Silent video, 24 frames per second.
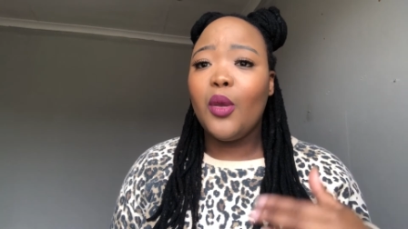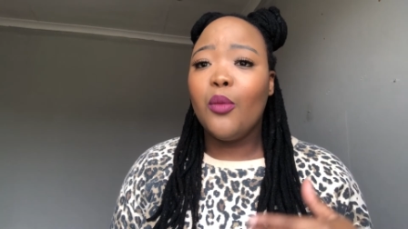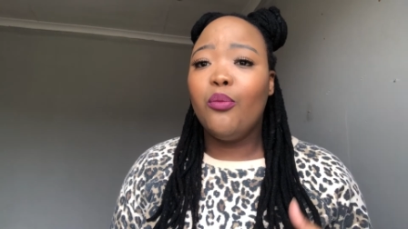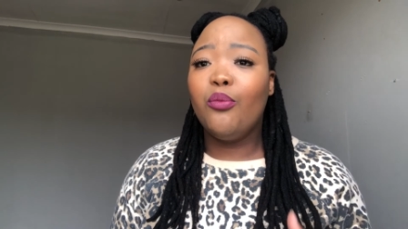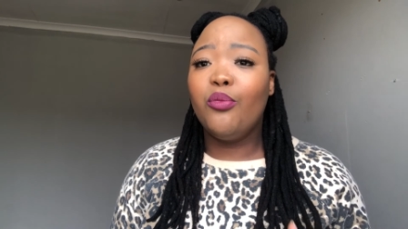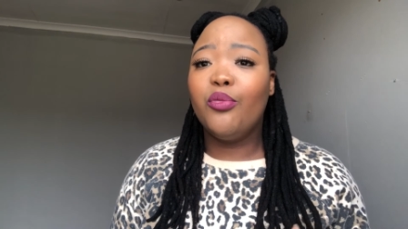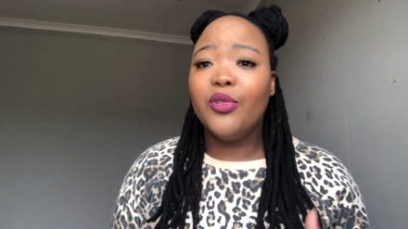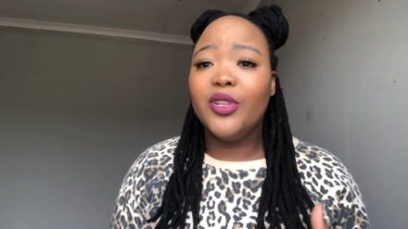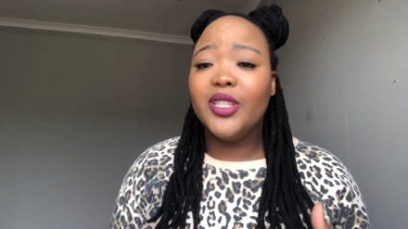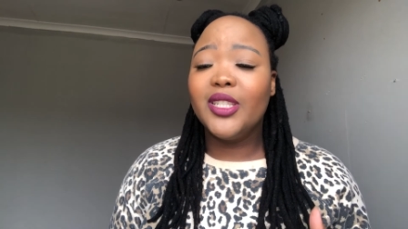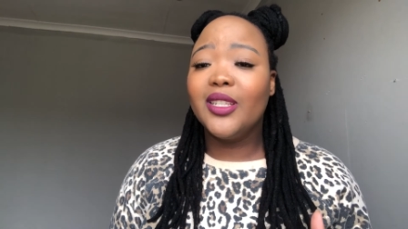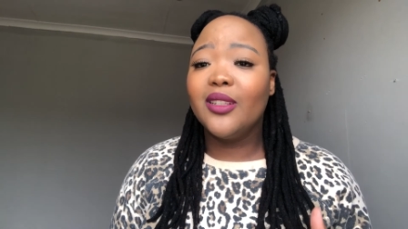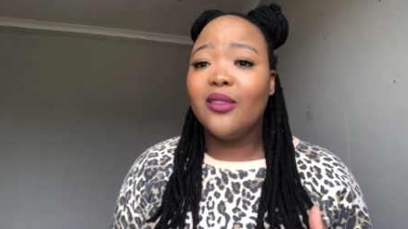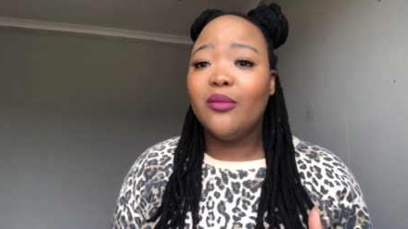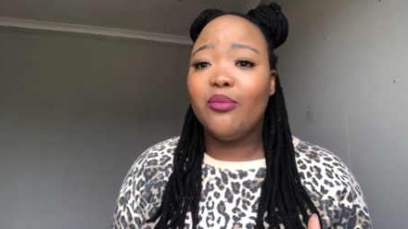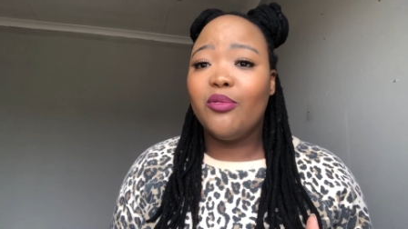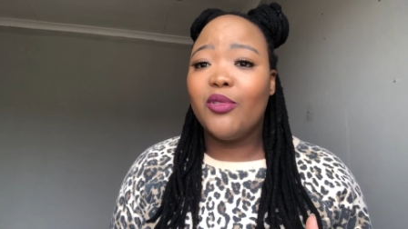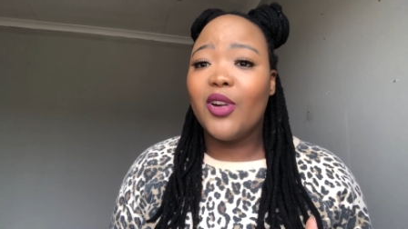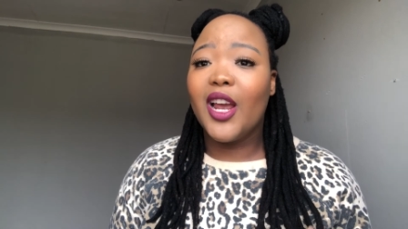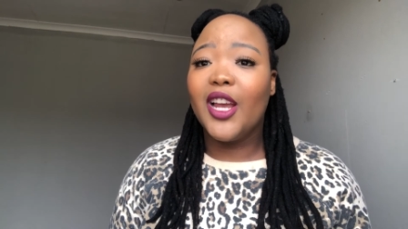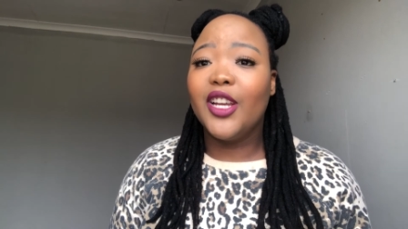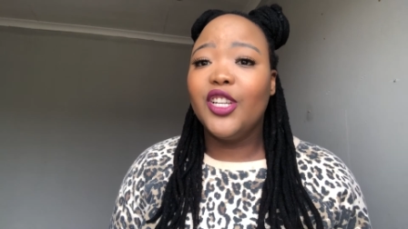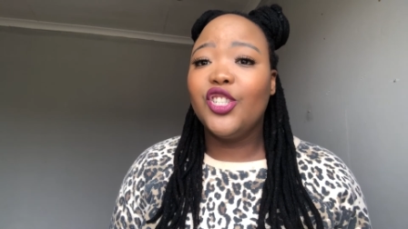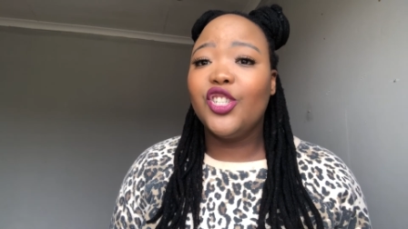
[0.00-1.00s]
bristle
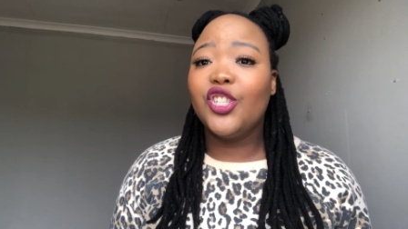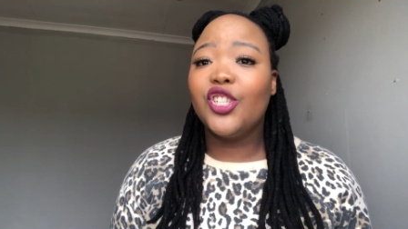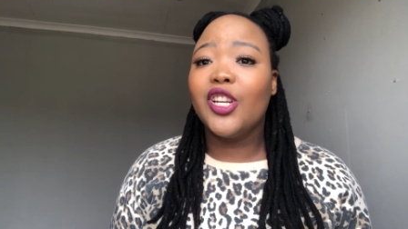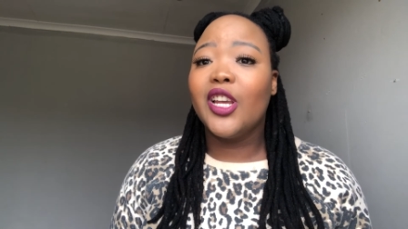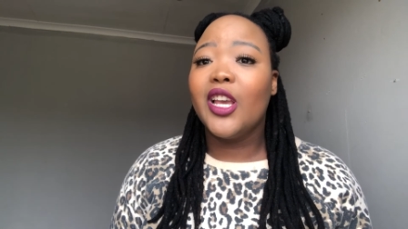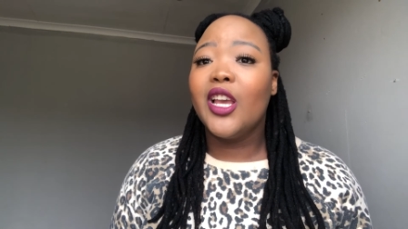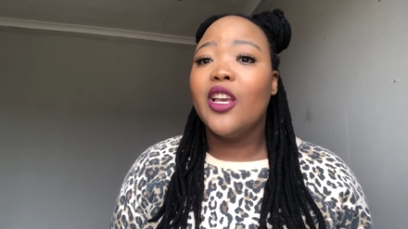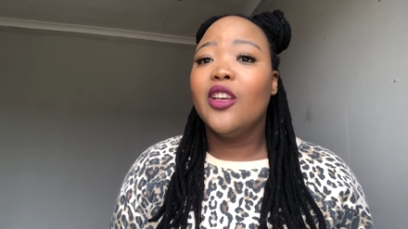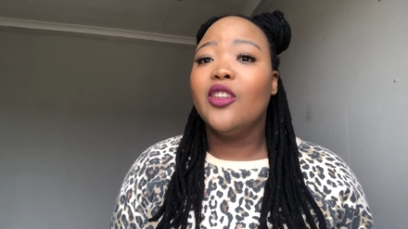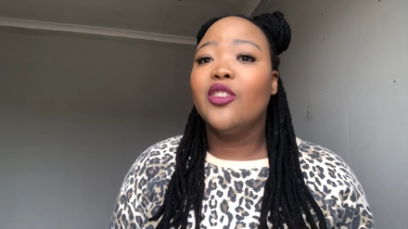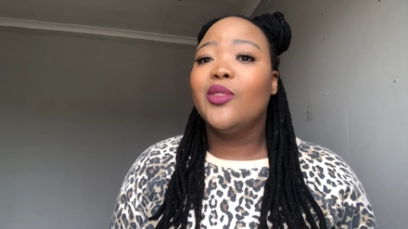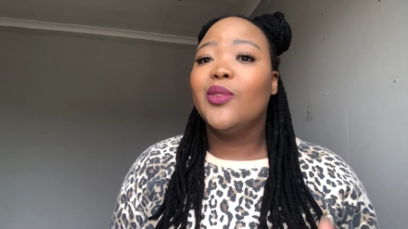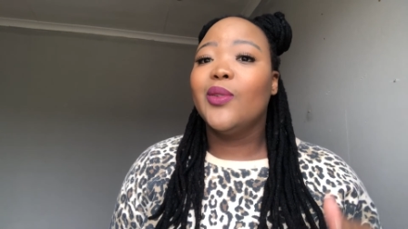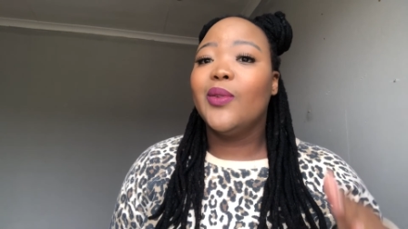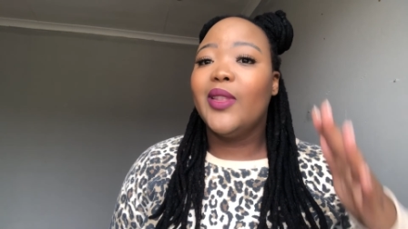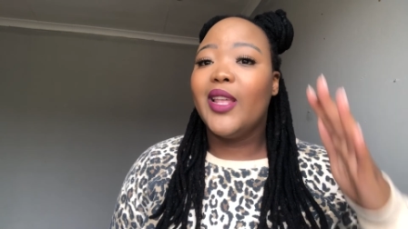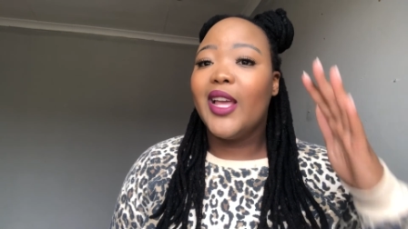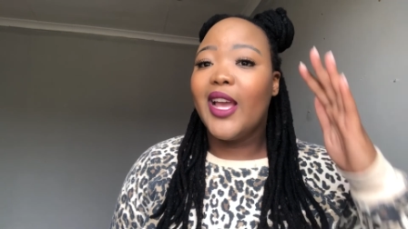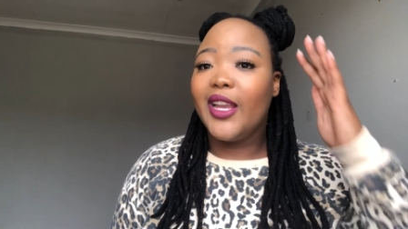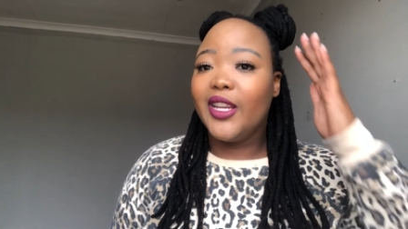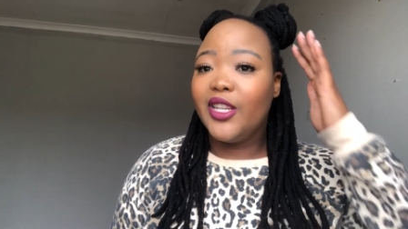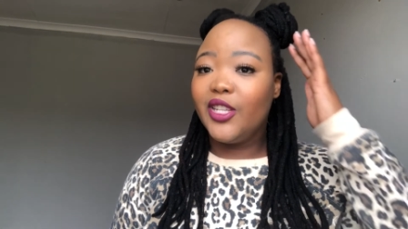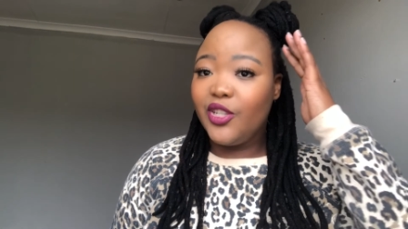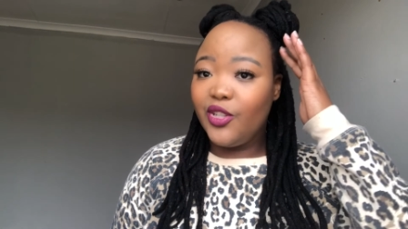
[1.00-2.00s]
brush, so
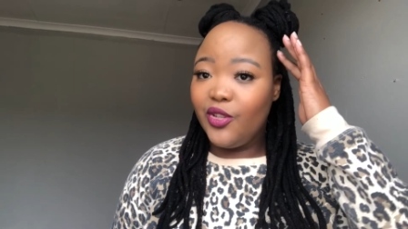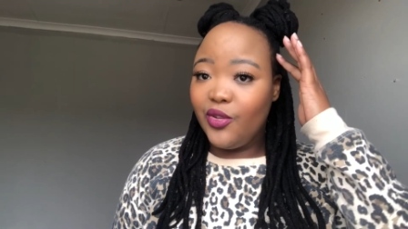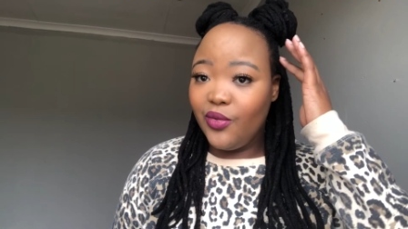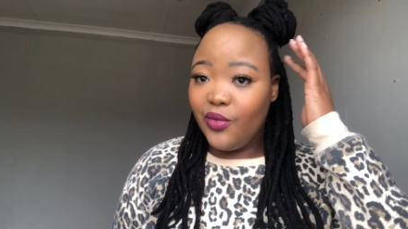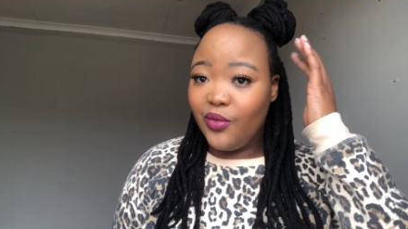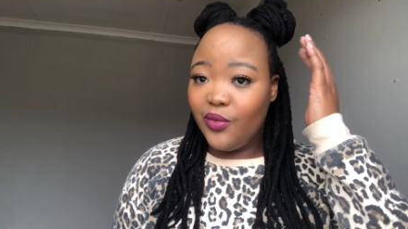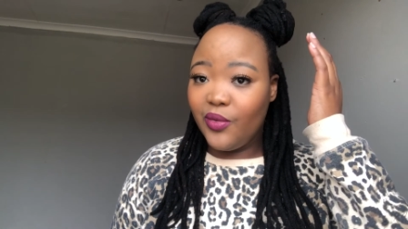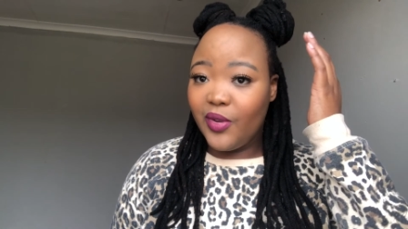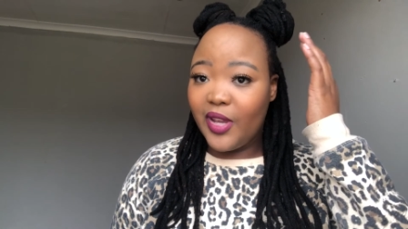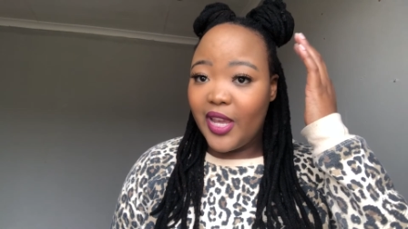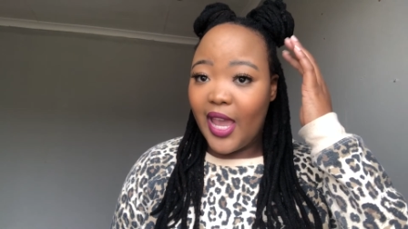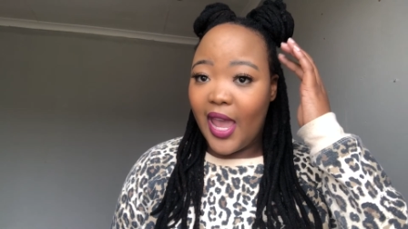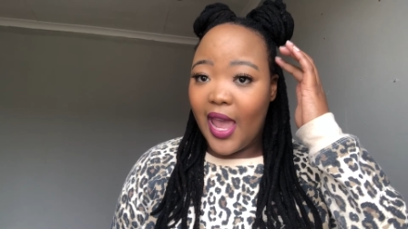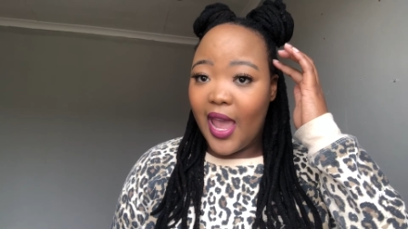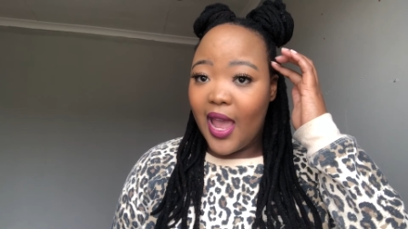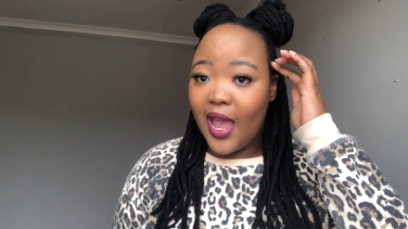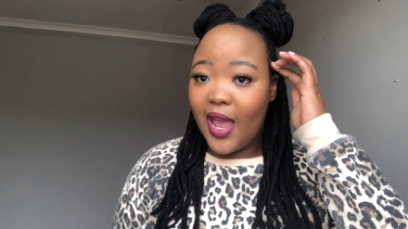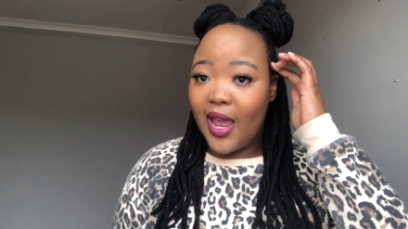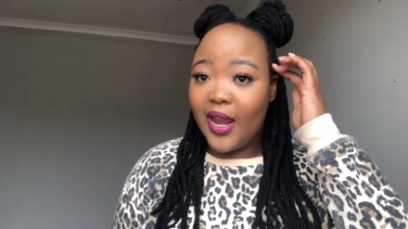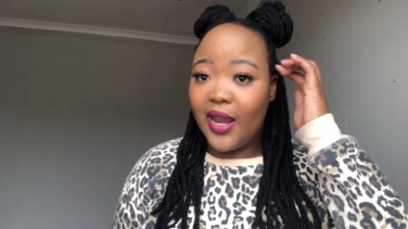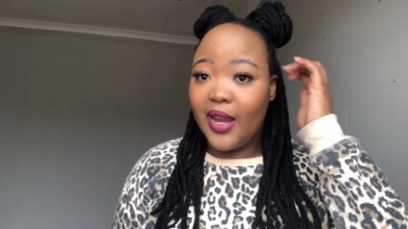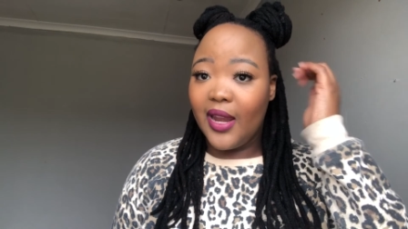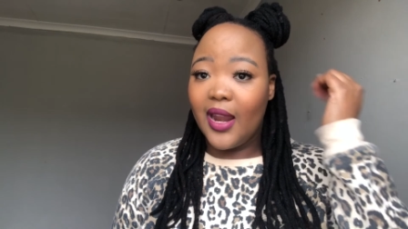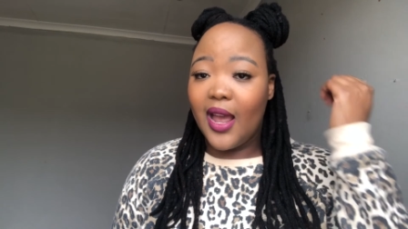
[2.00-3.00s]
that you
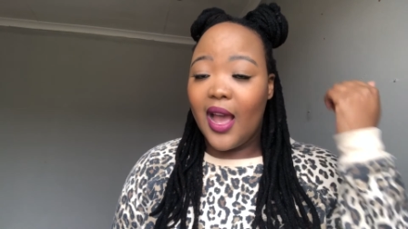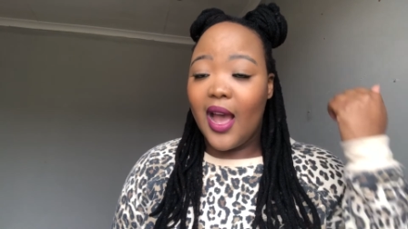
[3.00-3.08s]
can